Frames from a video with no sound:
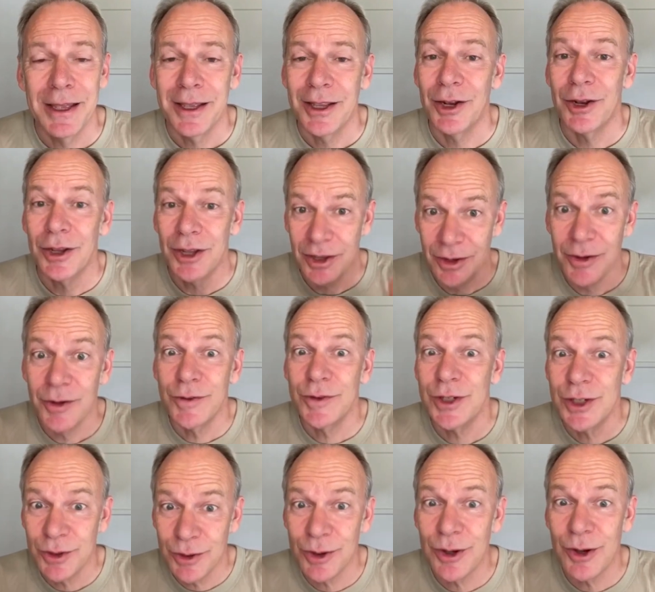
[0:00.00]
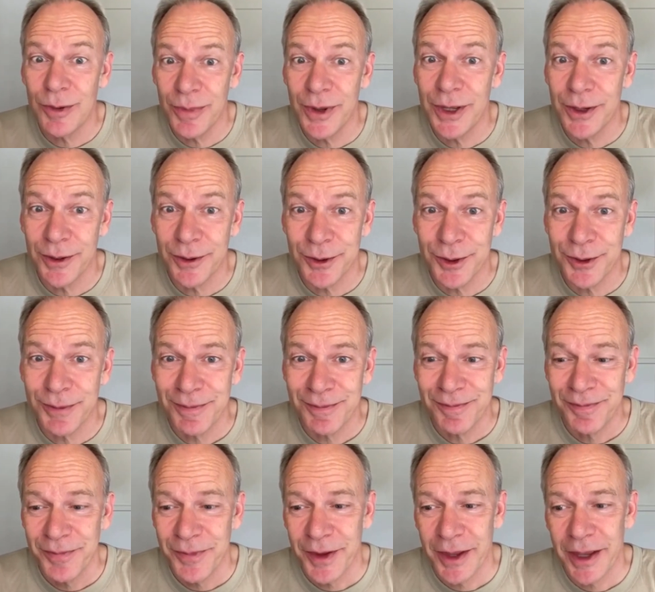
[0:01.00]
You know, you've still got bills.
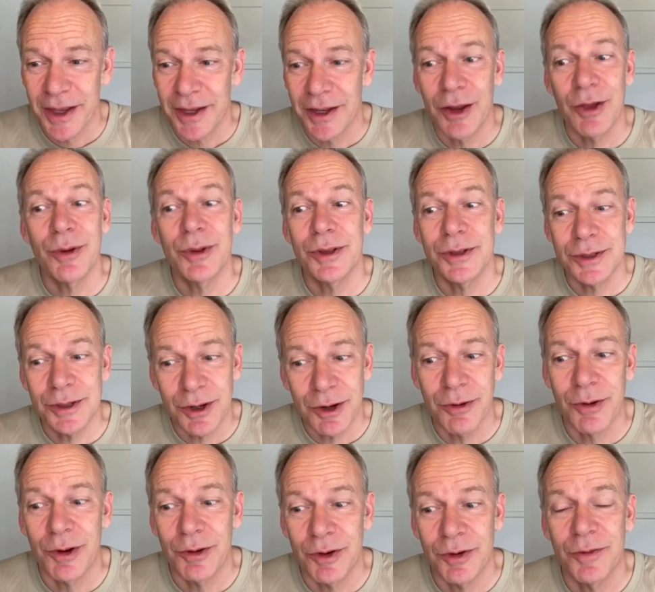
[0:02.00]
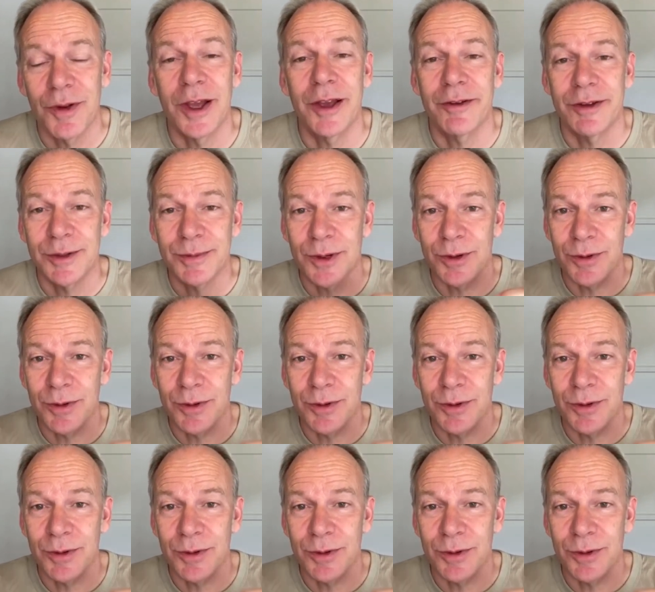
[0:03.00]
I know there's a coronavirus,